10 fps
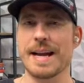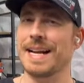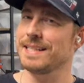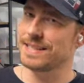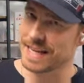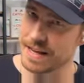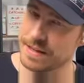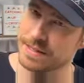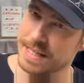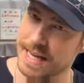And I say
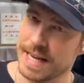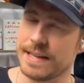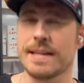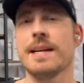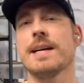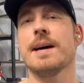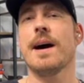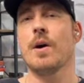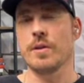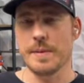this again,
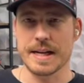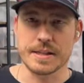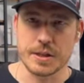only because